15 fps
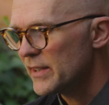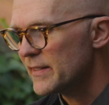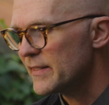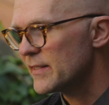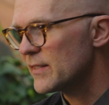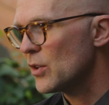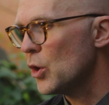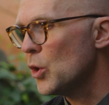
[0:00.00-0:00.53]

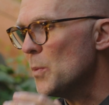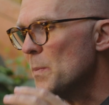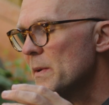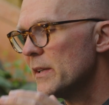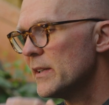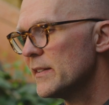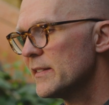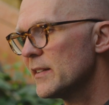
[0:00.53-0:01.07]
this
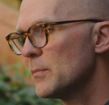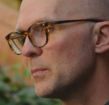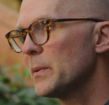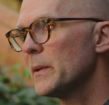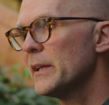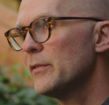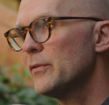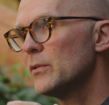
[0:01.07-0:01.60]
openness and
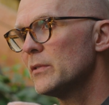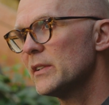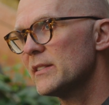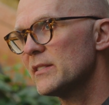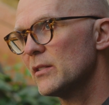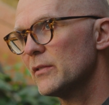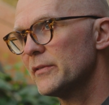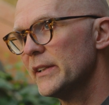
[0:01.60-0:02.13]

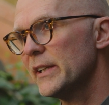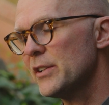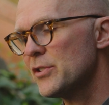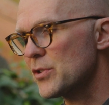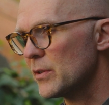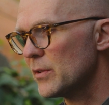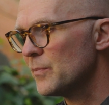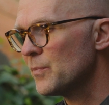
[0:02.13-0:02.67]
playfulness of
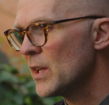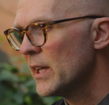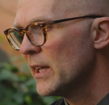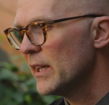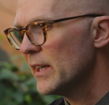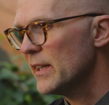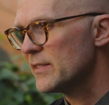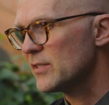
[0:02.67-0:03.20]
nature
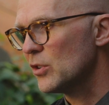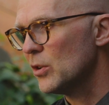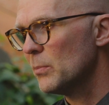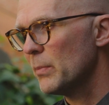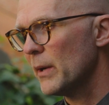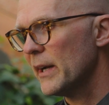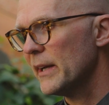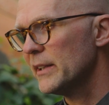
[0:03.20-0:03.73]
is
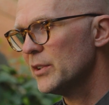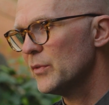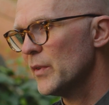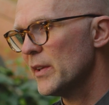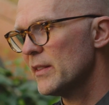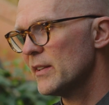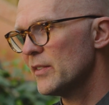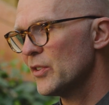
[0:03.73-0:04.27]
combined
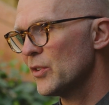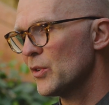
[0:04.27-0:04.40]
with this